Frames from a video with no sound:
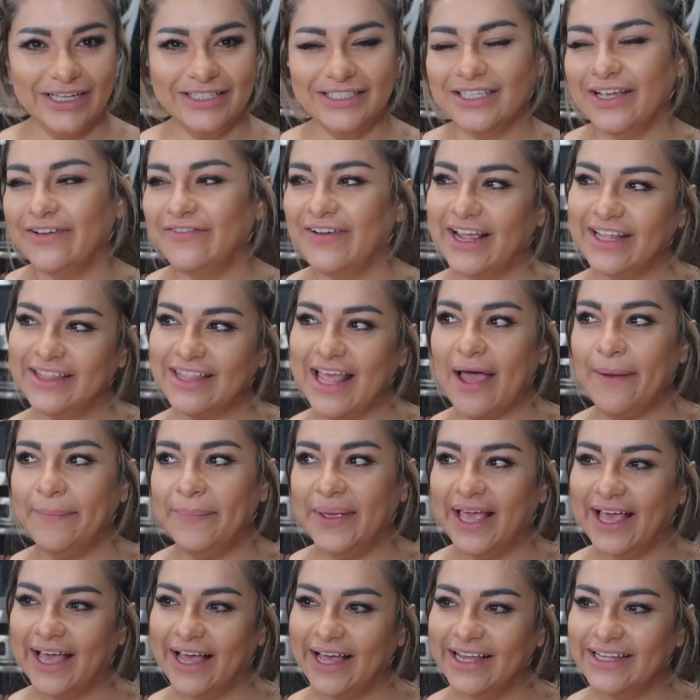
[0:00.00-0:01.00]
and stuff like that,
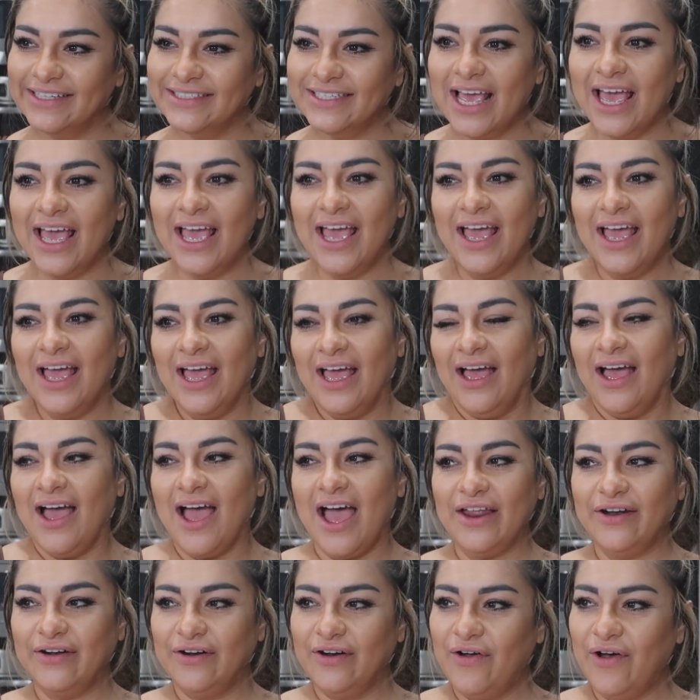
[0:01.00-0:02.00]
because
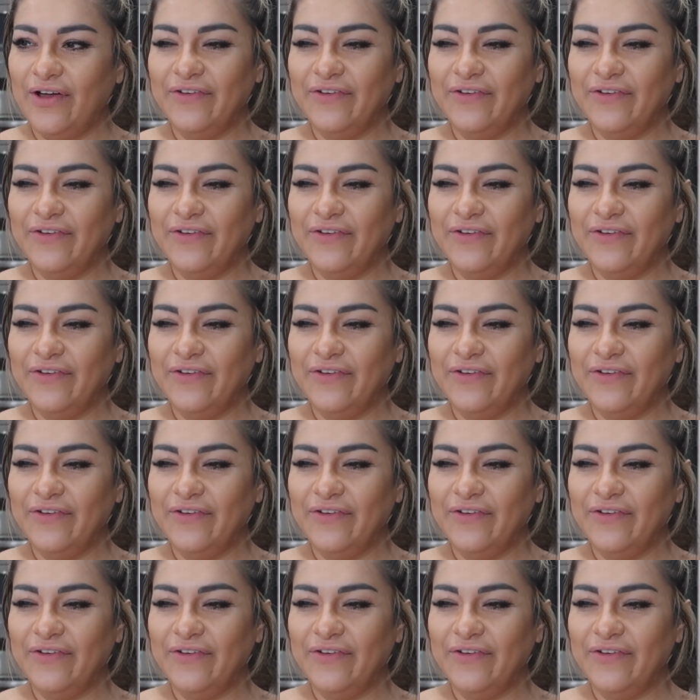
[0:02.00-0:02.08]
I don't know,